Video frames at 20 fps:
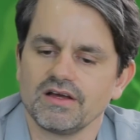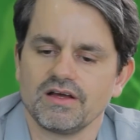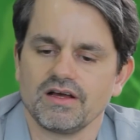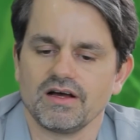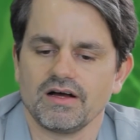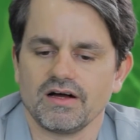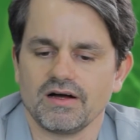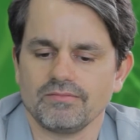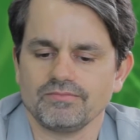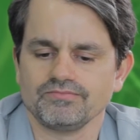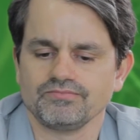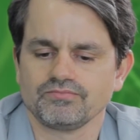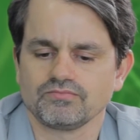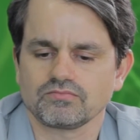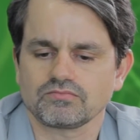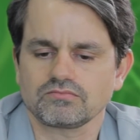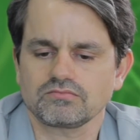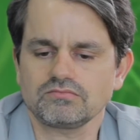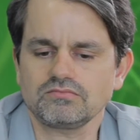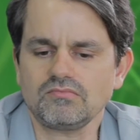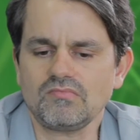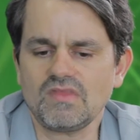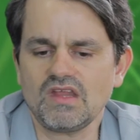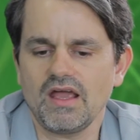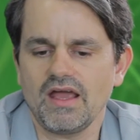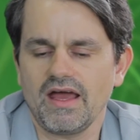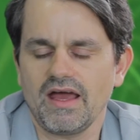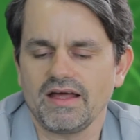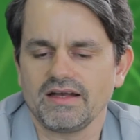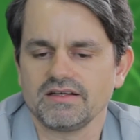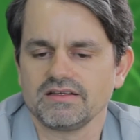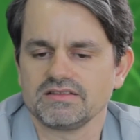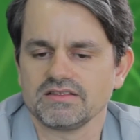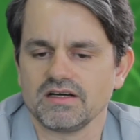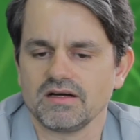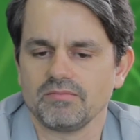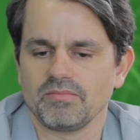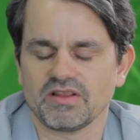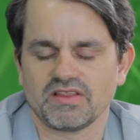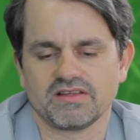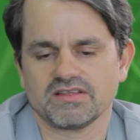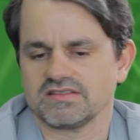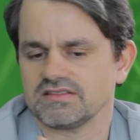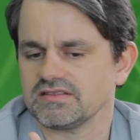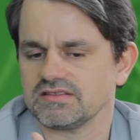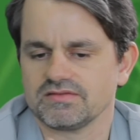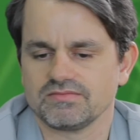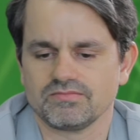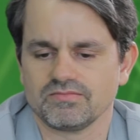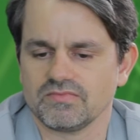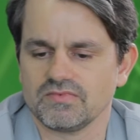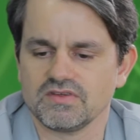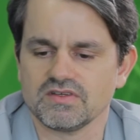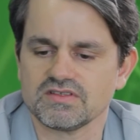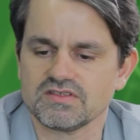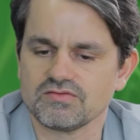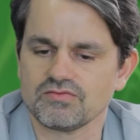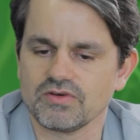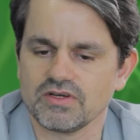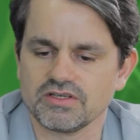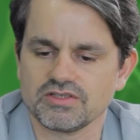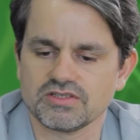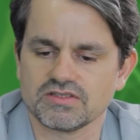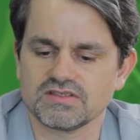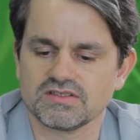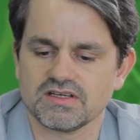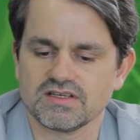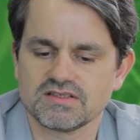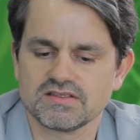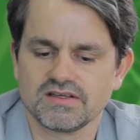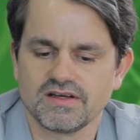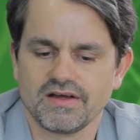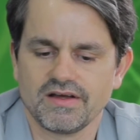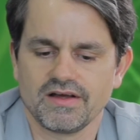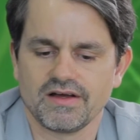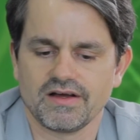But this is really just us.